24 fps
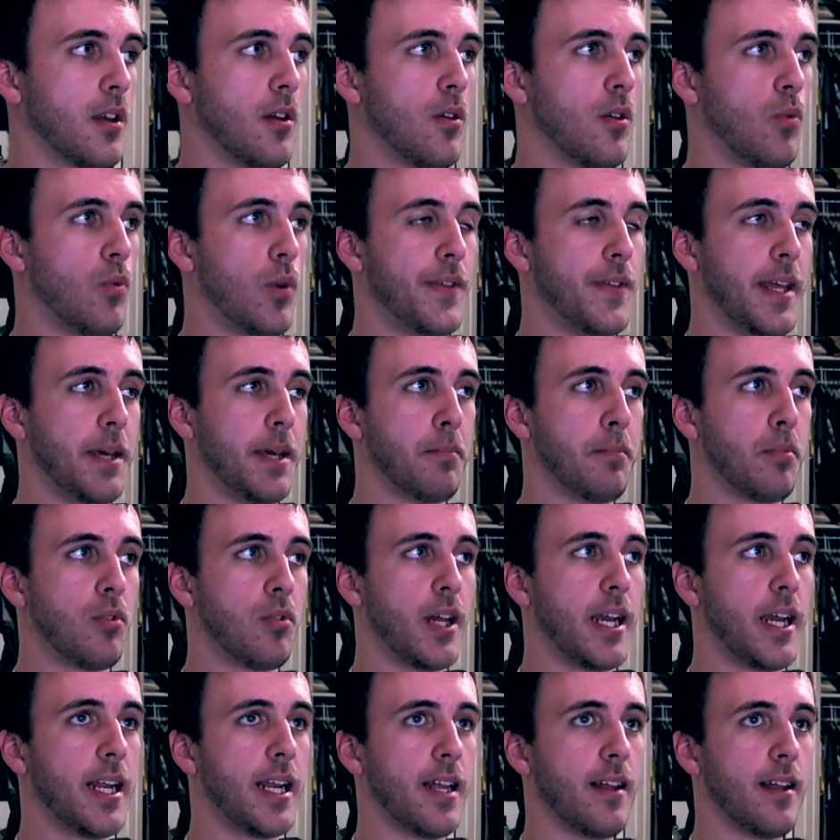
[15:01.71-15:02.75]
When they
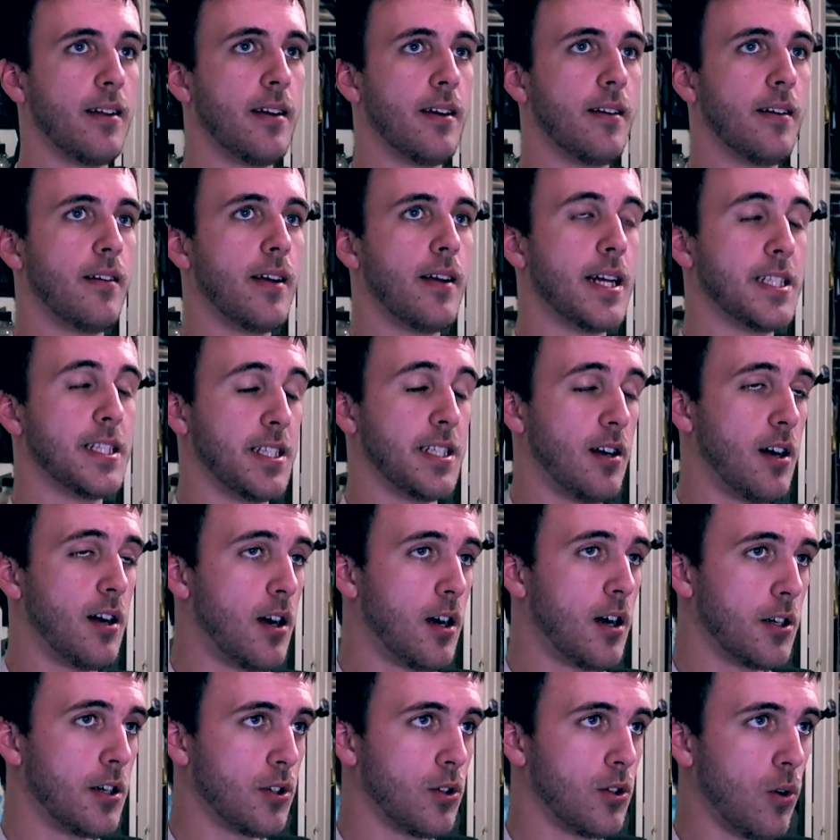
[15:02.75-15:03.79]
played it as an
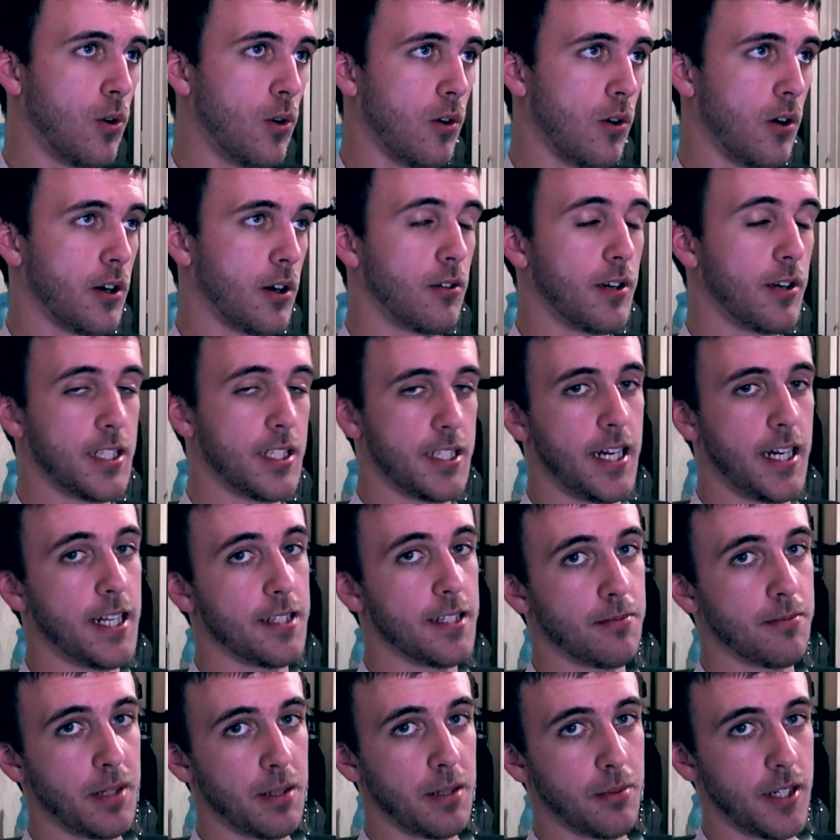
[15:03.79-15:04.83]
encore, Chris
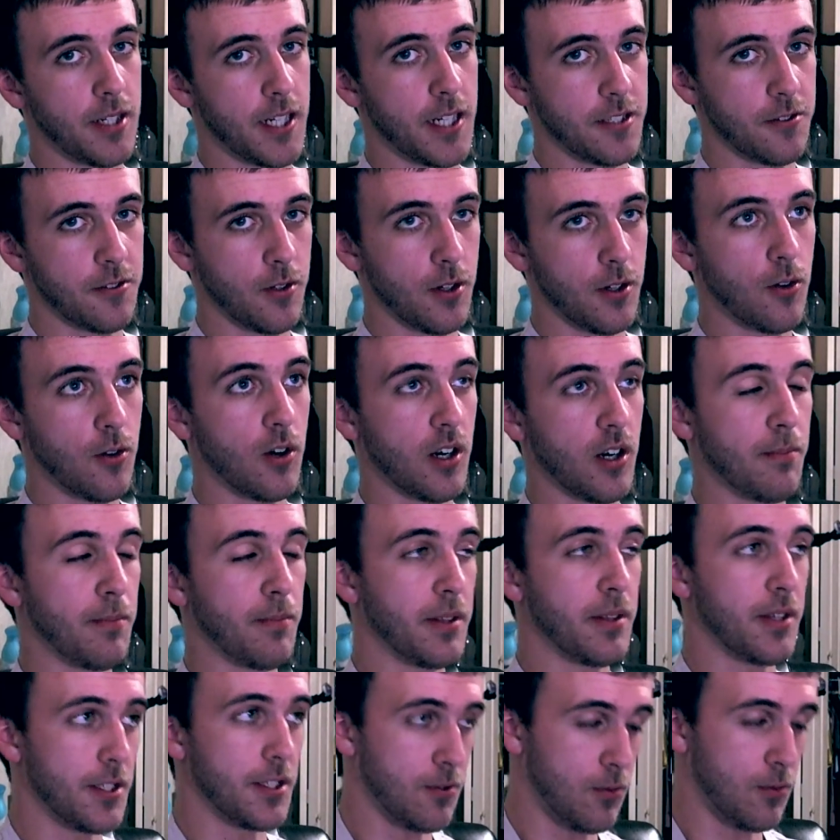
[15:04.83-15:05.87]
asked people not to record it,
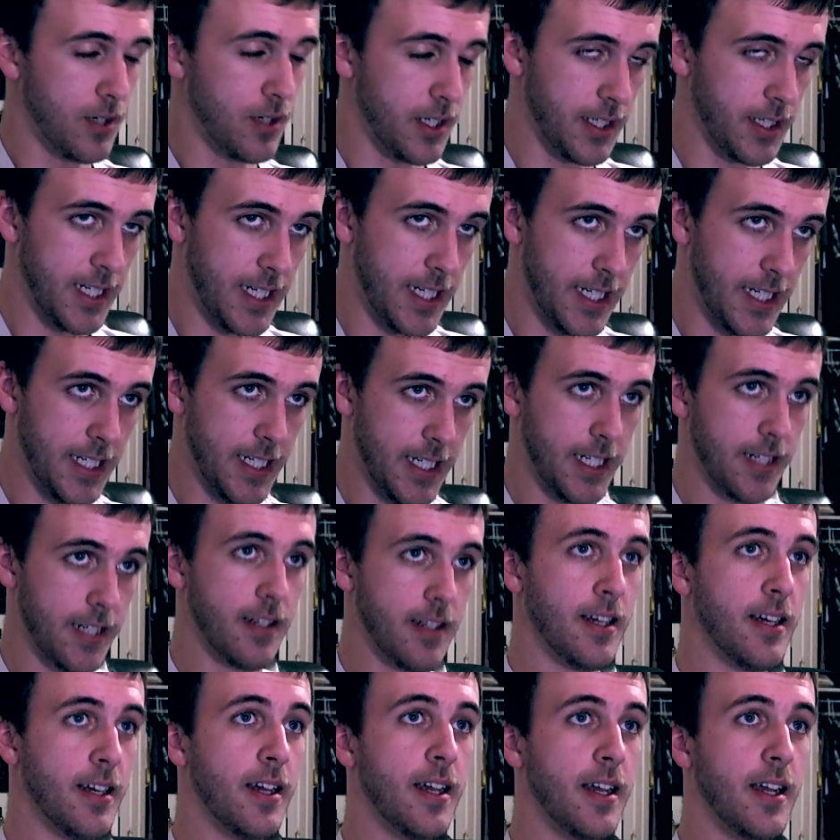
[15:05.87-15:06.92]
but this one guy did.
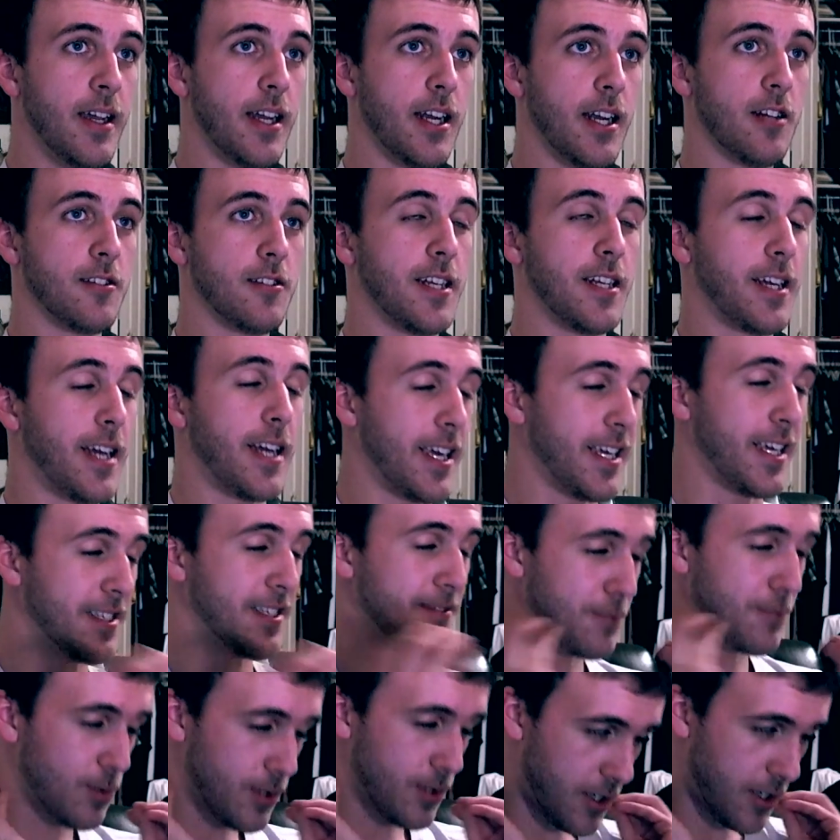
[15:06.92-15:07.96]
And I was like,
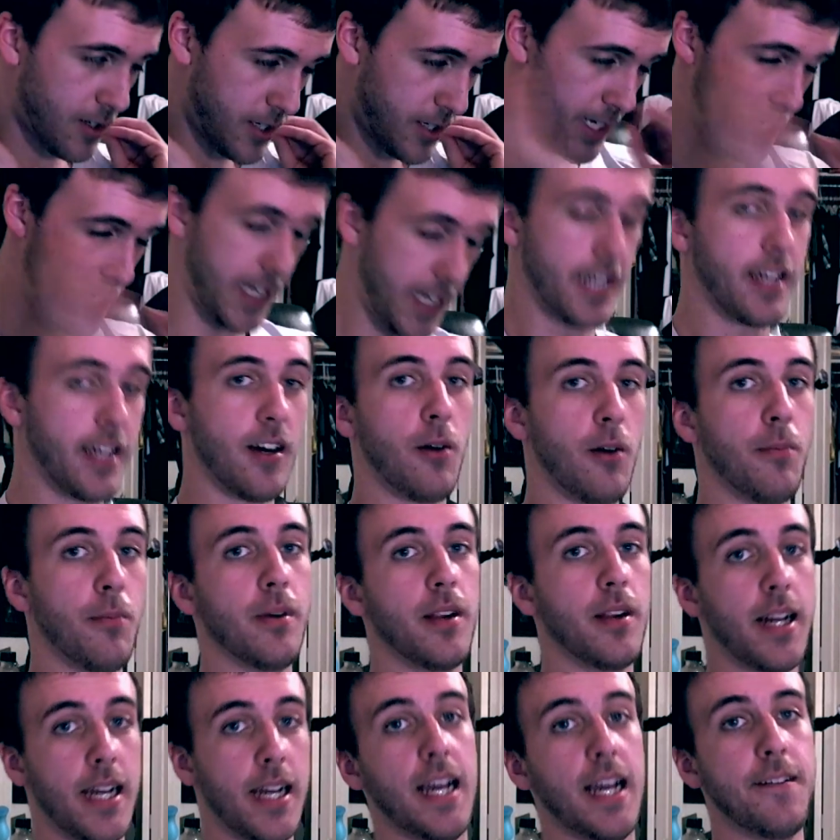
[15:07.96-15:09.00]
sorry, I can't help
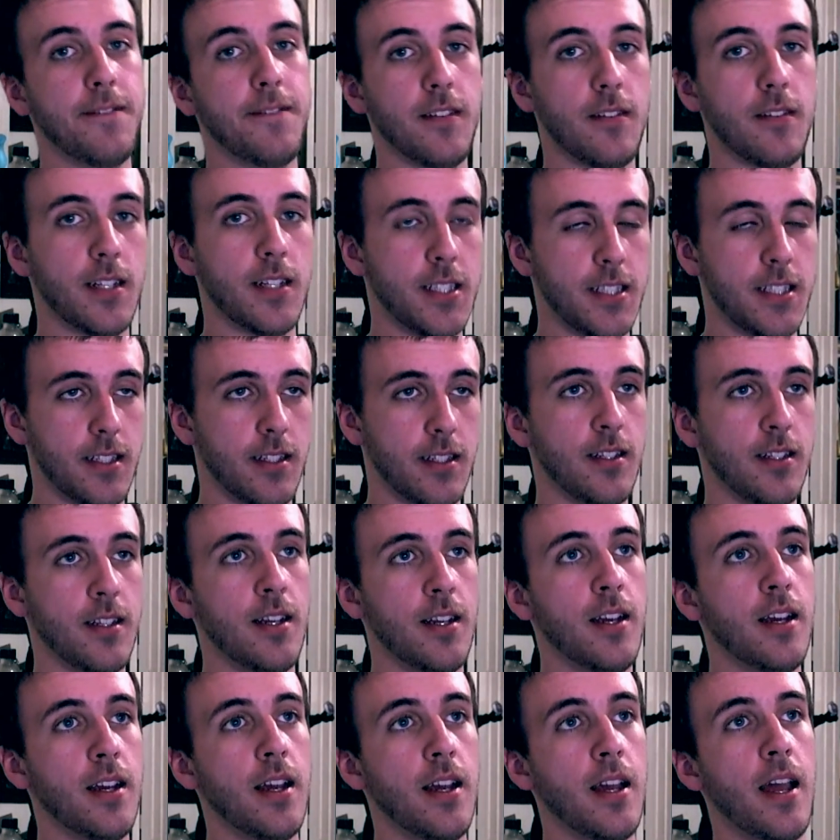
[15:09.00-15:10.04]
it. I have to listen.
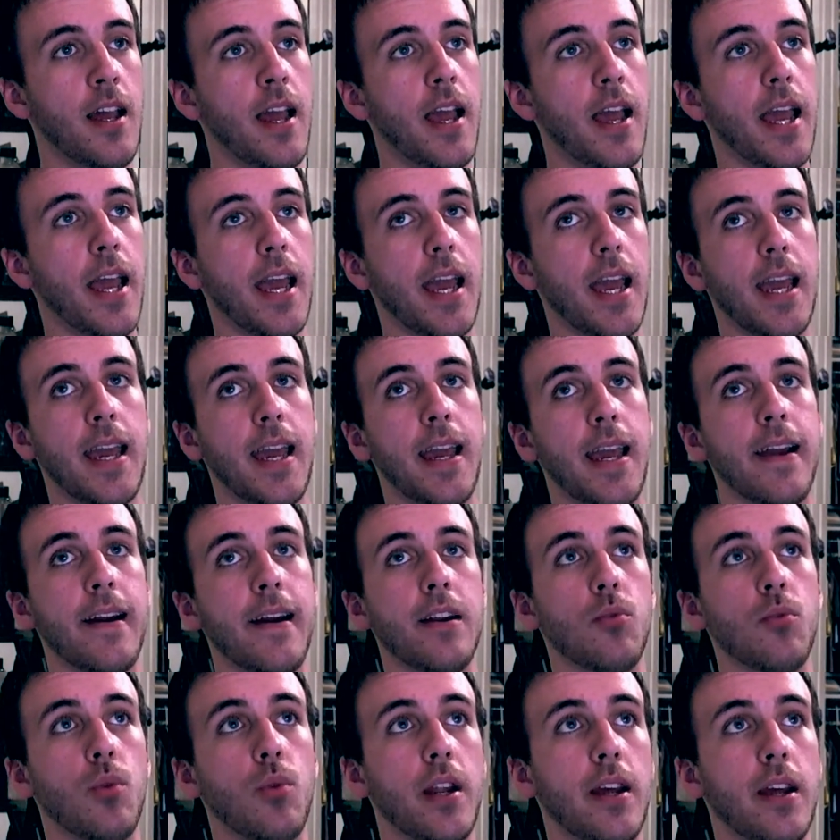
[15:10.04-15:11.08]

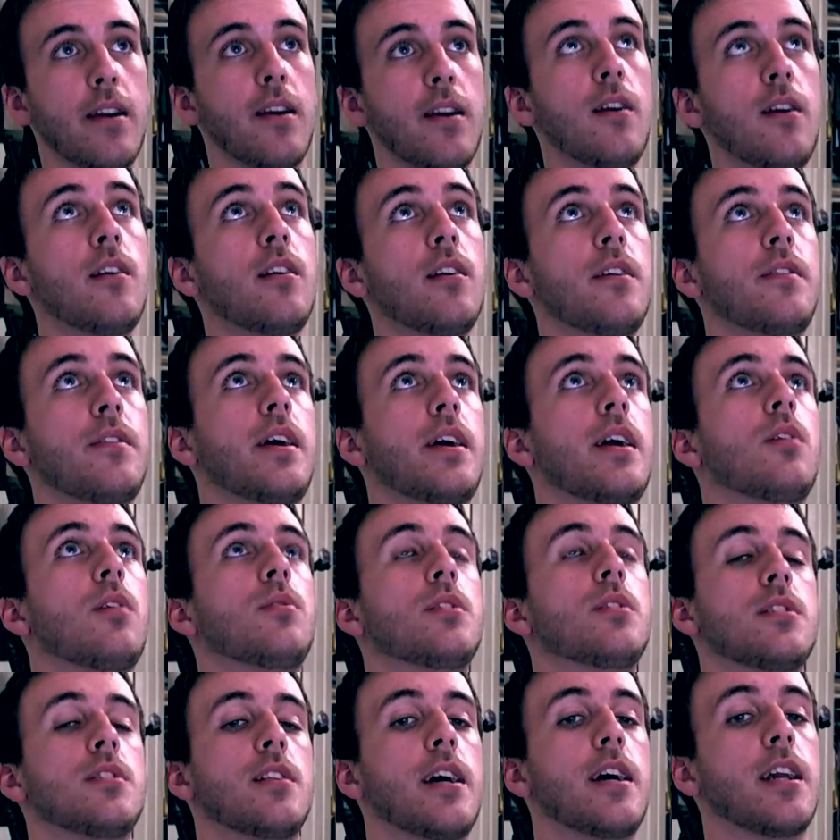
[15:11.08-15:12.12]
And what I heard on there
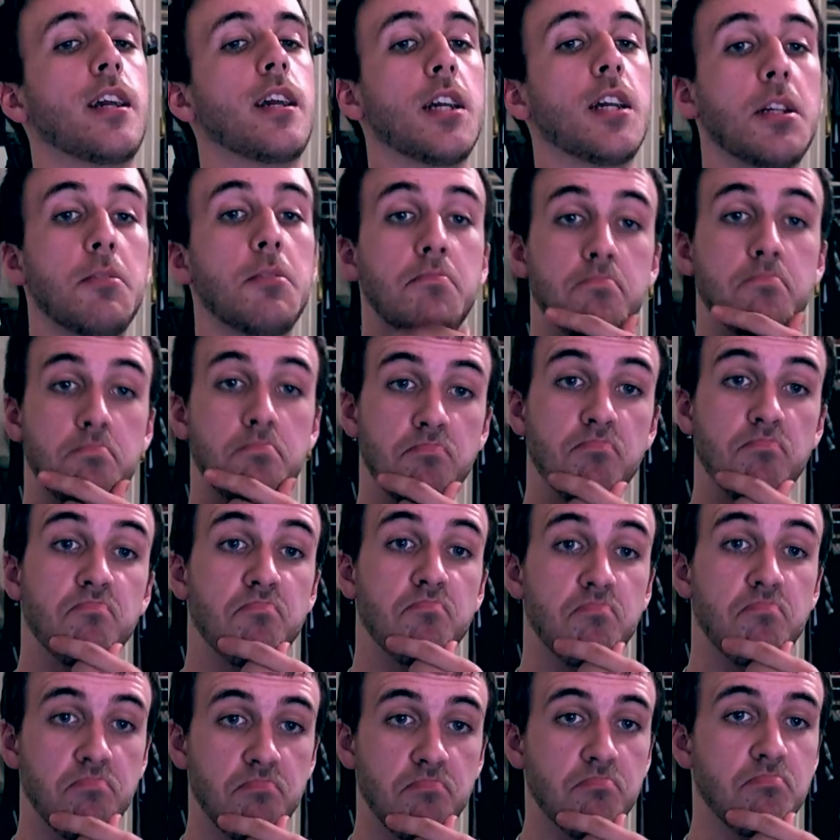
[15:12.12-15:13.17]
was like,
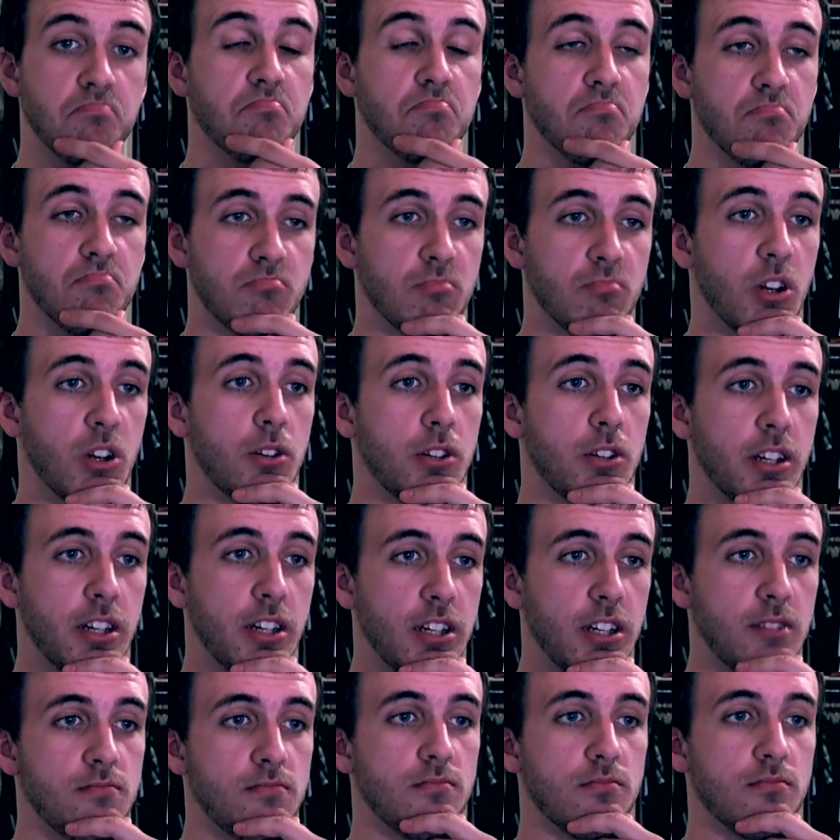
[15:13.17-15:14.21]

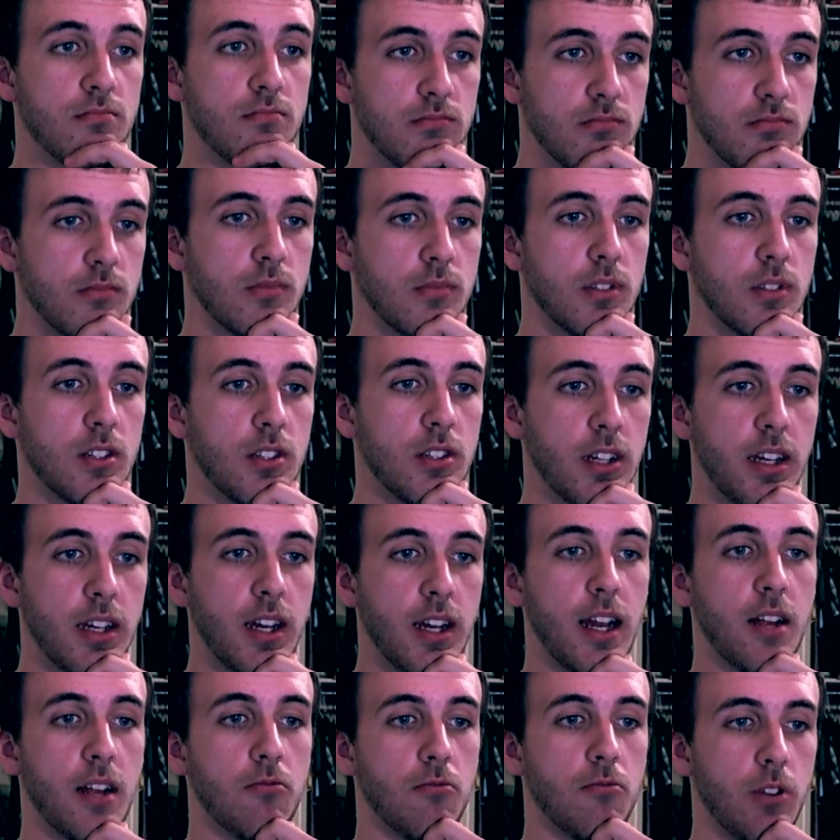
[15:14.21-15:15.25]
okay,
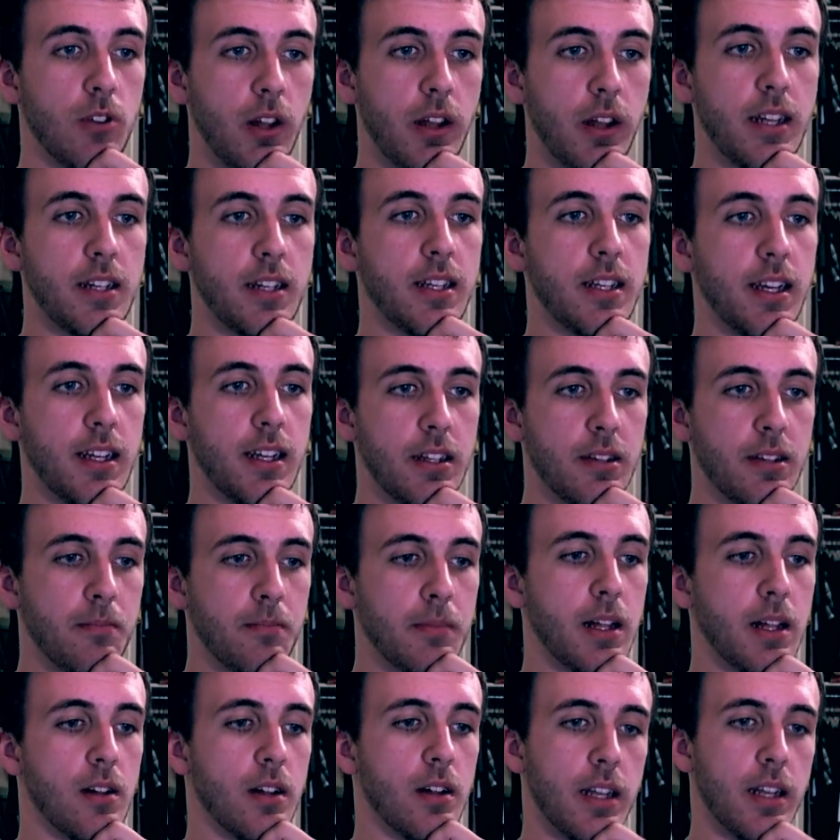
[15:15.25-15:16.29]
I really dig the
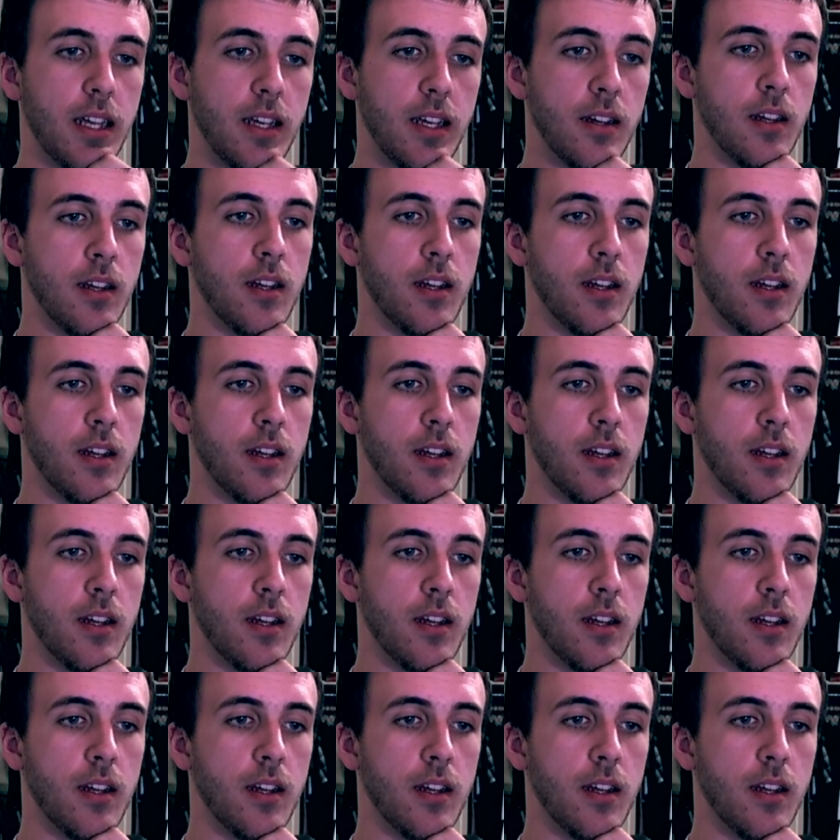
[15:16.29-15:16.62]
melody.